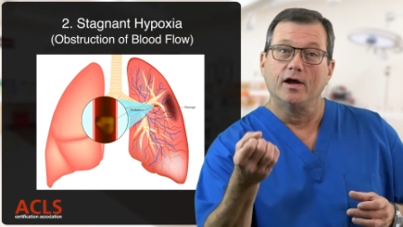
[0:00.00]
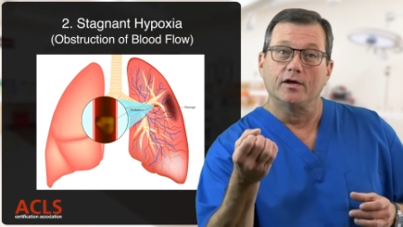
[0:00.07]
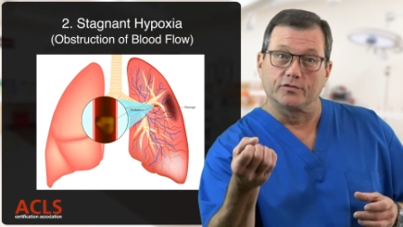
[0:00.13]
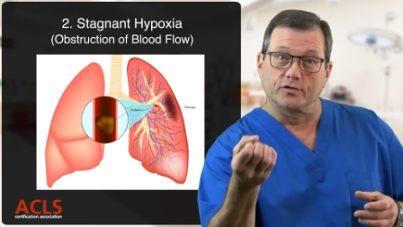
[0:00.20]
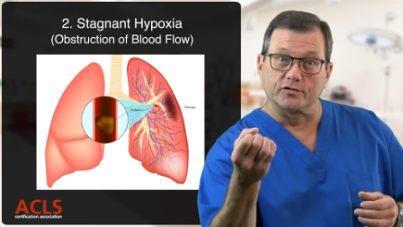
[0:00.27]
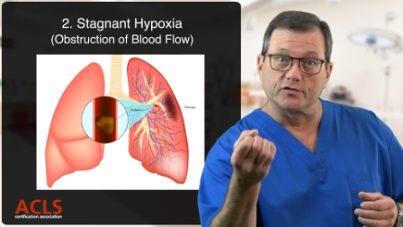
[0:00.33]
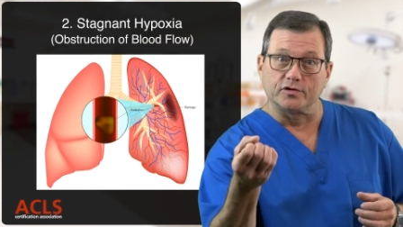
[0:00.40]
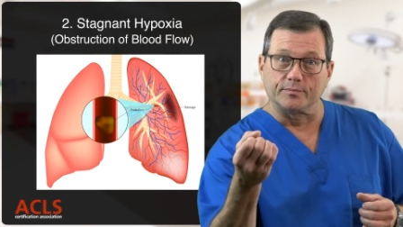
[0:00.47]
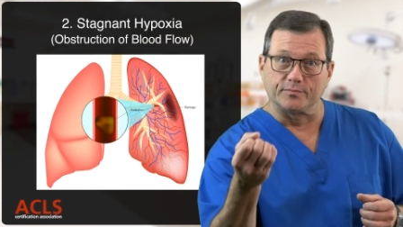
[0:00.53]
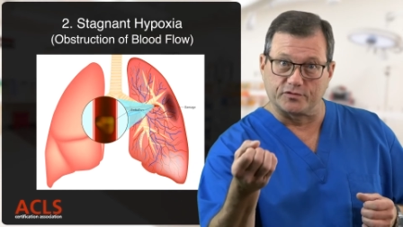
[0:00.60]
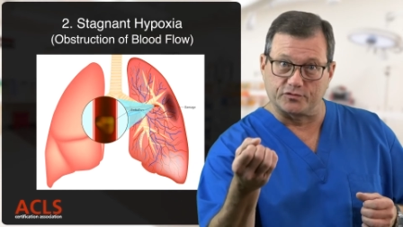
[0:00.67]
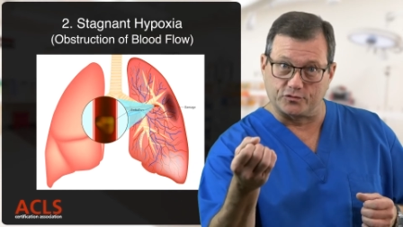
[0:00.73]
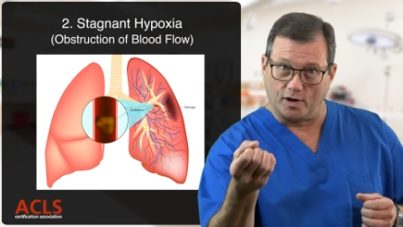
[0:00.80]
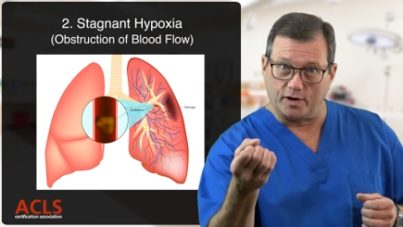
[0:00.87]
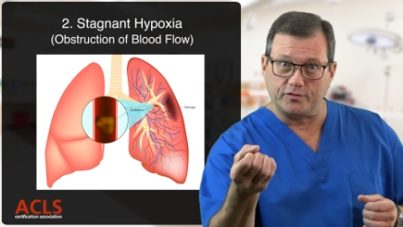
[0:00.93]
There's an
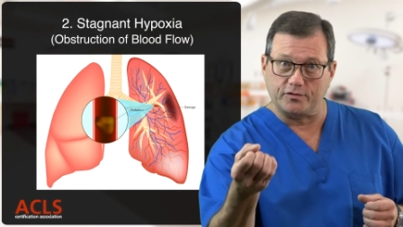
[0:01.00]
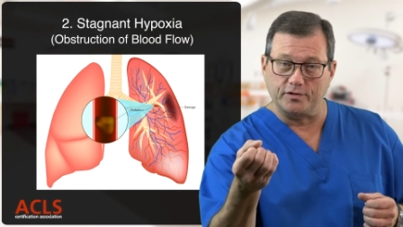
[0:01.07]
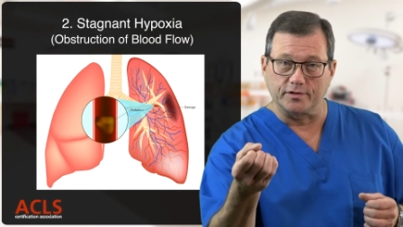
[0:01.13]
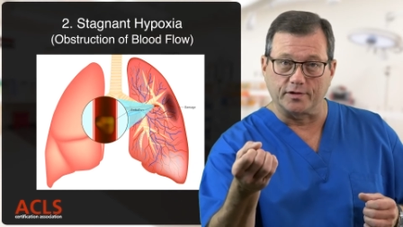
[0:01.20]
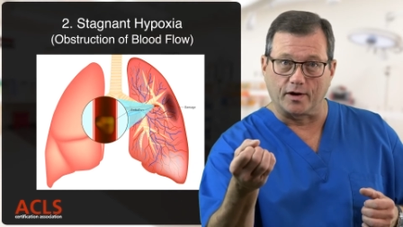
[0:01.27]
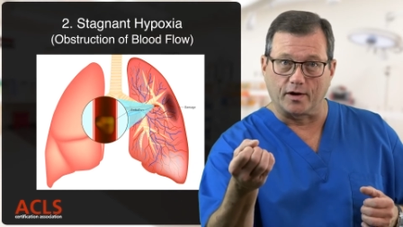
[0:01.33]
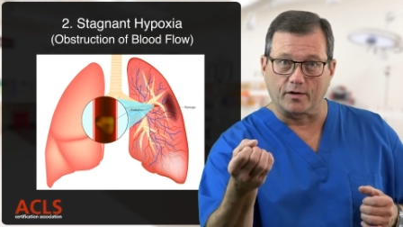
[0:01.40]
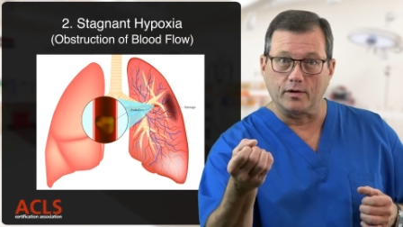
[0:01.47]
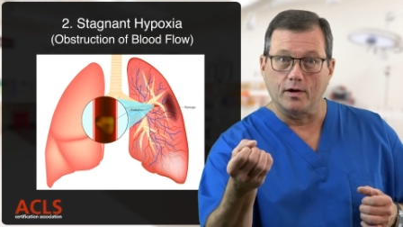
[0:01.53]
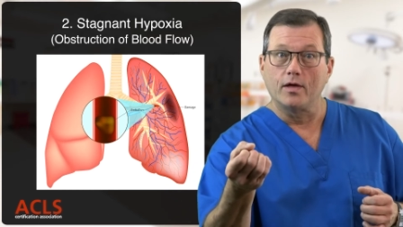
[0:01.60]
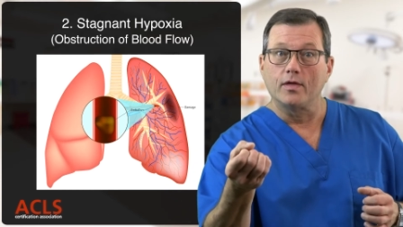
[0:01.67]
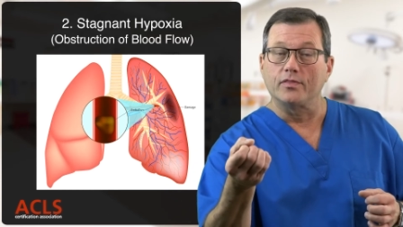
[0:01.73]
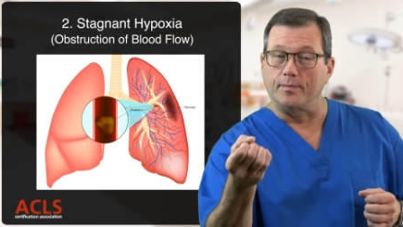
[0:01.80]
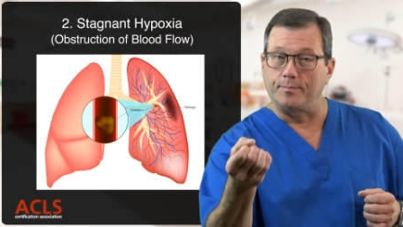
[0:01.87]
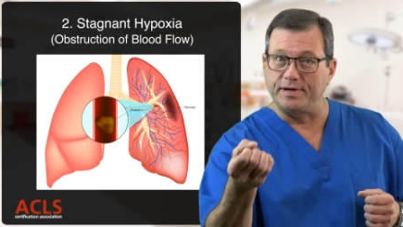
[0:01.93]
obstruction there,
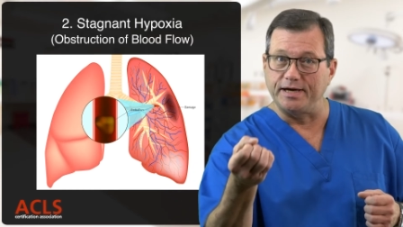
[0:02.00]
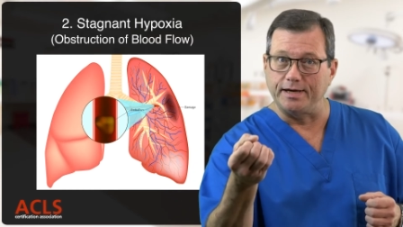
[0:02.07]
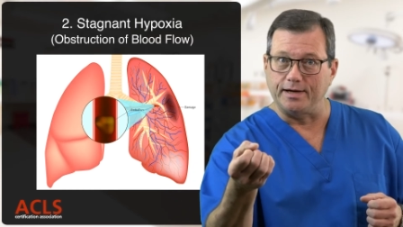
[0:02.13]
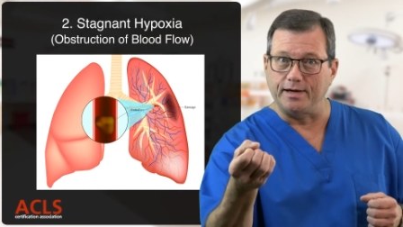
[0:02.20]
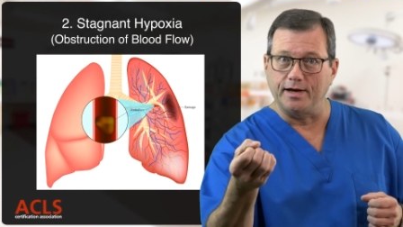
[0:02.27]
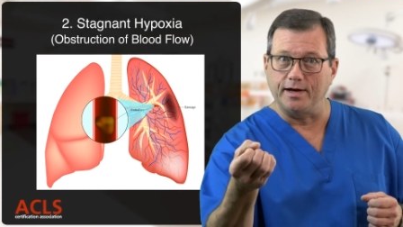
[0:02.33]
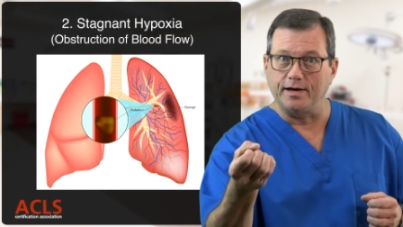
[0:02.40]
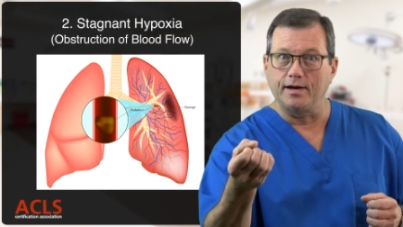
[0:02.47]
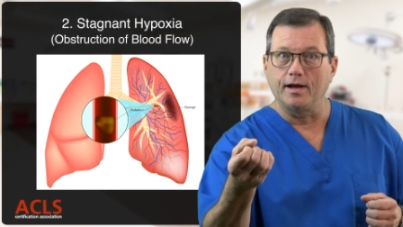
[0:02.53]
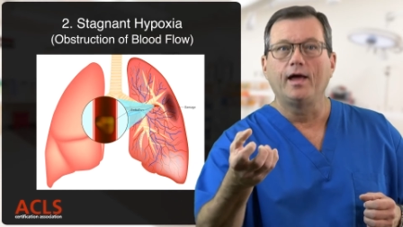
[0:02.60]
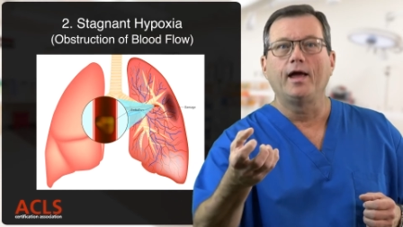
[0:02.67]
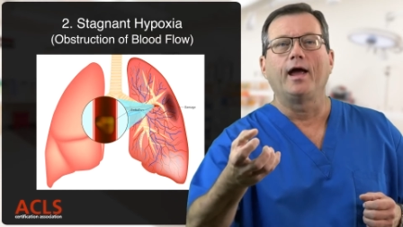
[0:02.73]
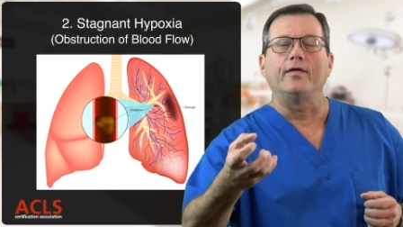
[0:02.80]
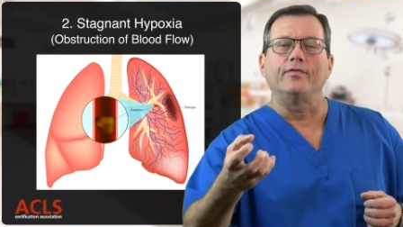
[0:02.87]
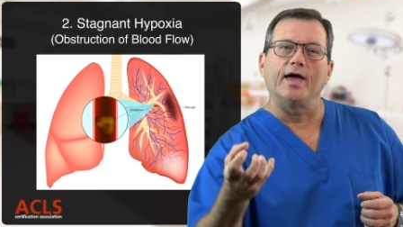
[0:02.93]
the P E,
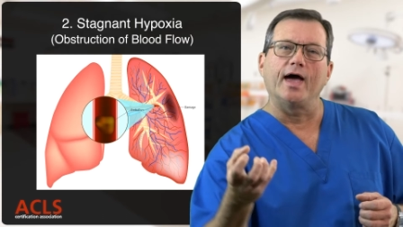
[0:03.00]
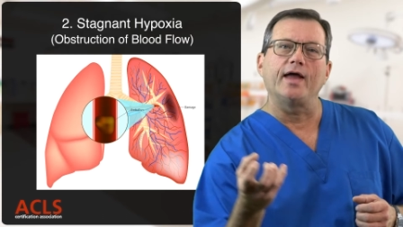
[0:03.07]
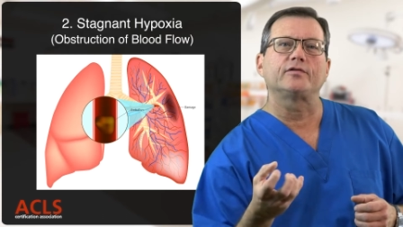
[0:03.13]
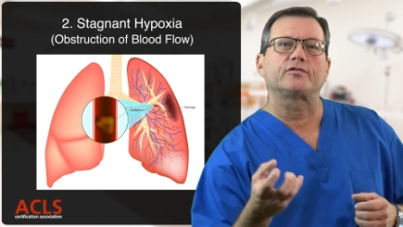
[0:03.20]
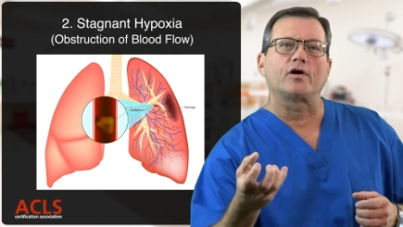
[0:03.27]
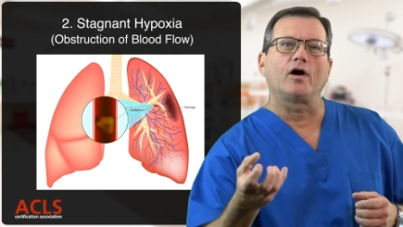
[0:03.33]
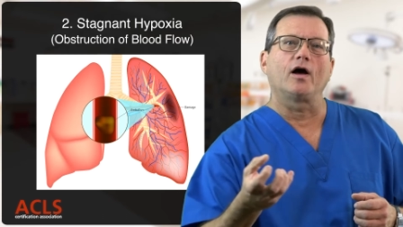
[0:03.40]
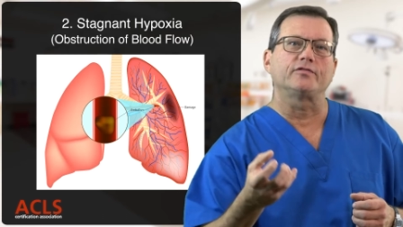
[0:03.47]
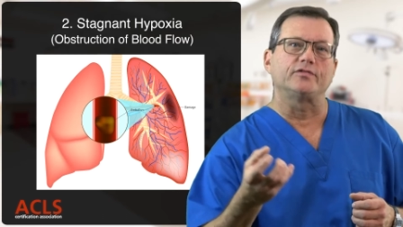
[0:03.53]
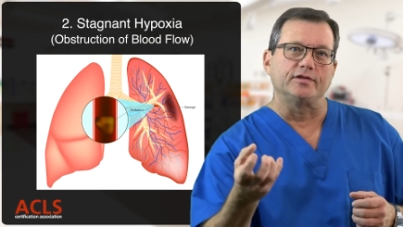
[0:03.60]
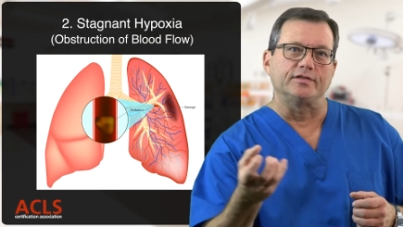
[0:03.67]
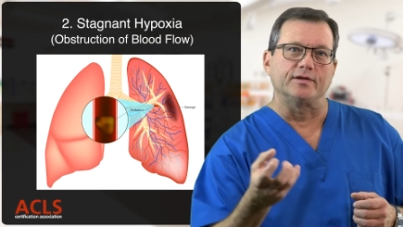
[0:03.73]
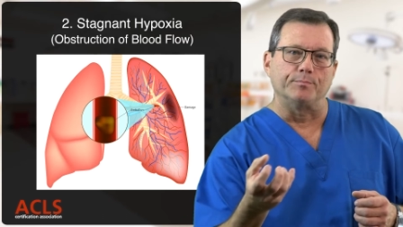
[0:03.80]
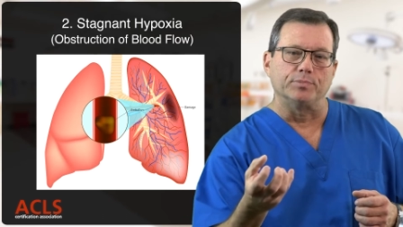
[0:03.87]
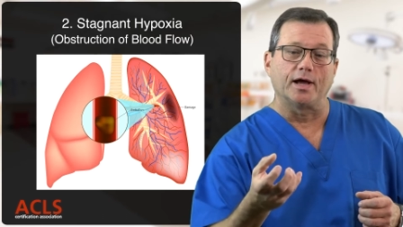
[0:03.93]
and that is
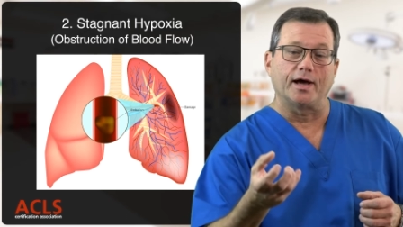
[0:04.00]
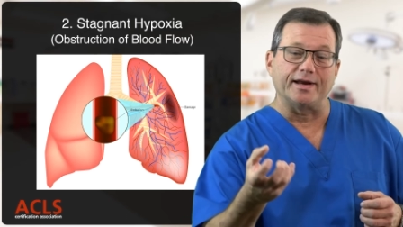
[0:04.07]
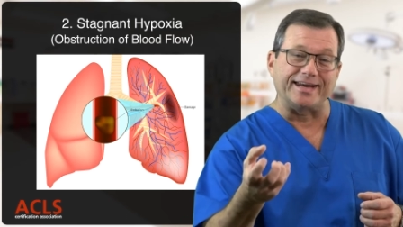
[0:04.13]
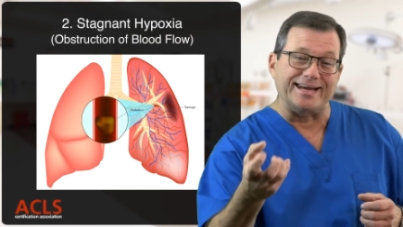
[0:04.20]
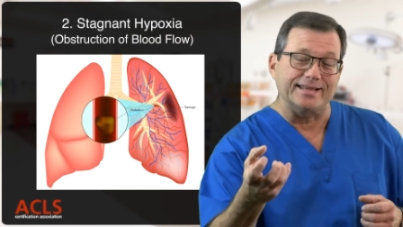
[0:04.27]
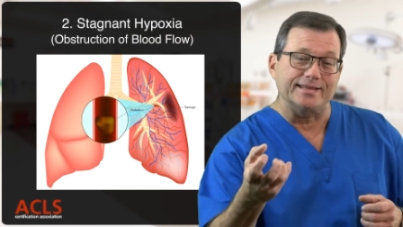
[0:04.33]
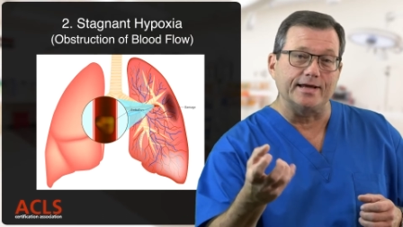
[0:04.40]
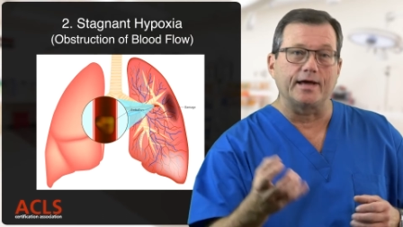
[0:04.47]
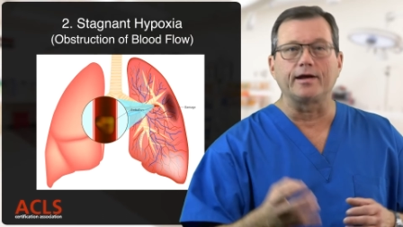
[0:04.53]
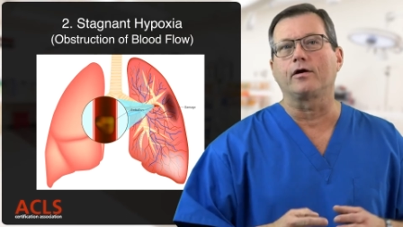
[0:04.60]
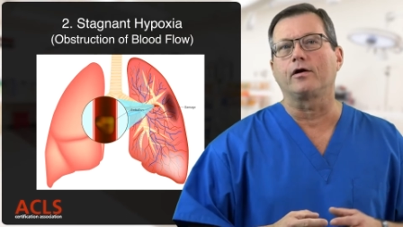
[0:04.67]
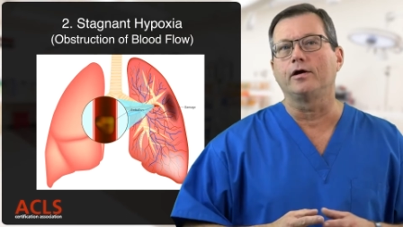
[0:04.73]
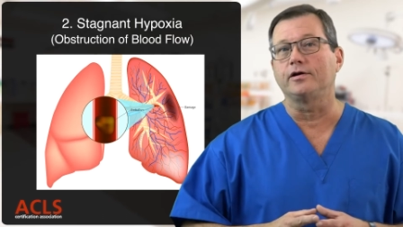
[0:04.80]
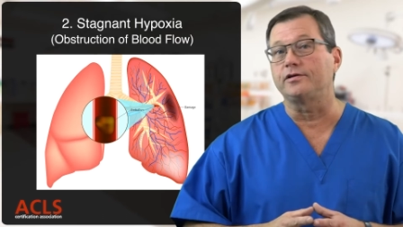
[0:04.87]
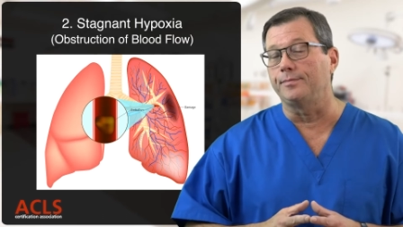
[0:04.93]
causing the blood in that
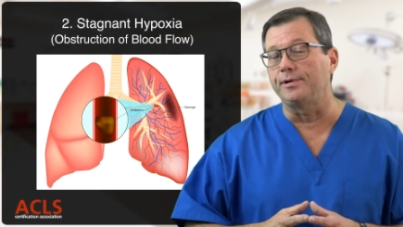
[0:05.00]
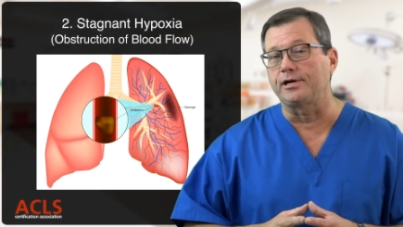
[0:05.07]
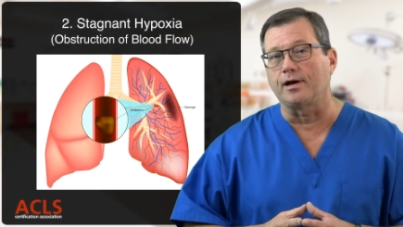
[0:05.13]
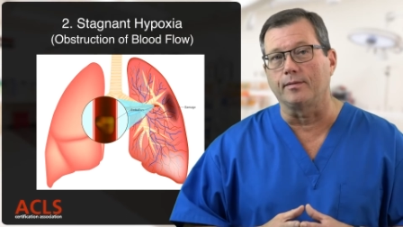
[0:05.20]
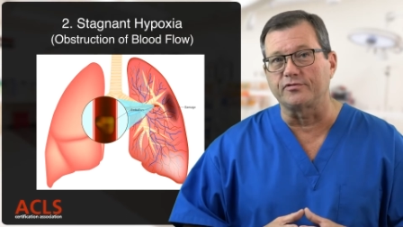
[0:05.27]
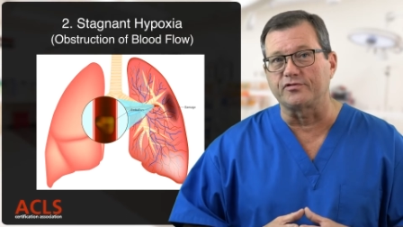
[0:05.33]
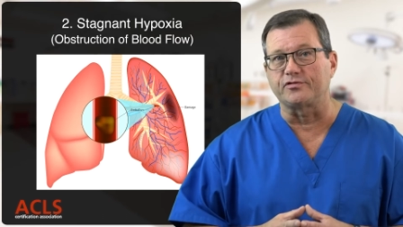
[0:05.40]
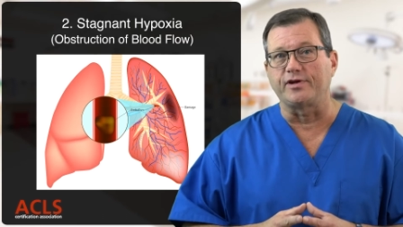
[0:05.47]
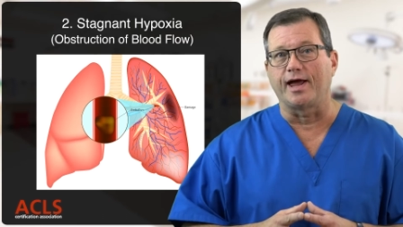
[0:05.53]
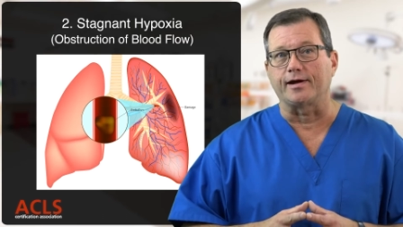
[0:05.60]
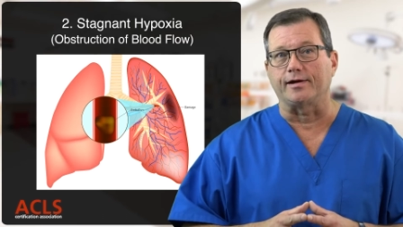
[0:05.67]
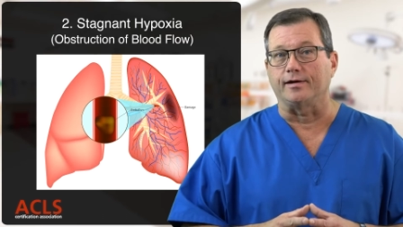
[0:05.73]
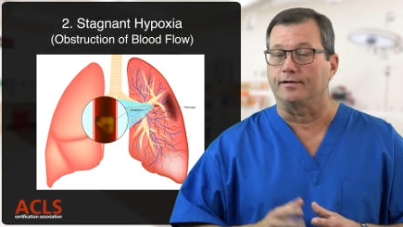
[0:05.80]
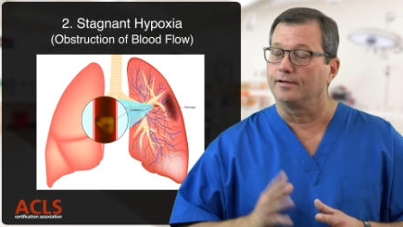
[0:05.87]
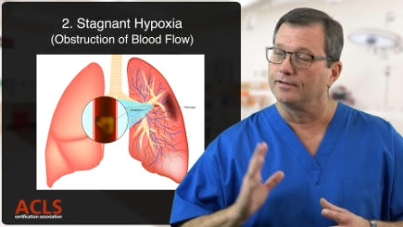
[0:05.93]
area to become
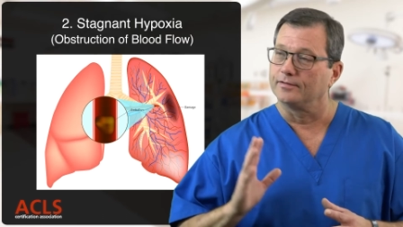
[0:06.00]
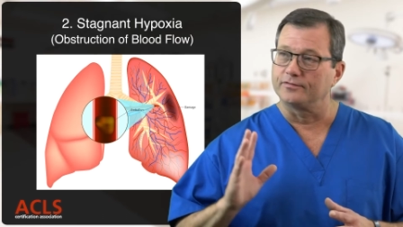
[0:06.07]
stagnant.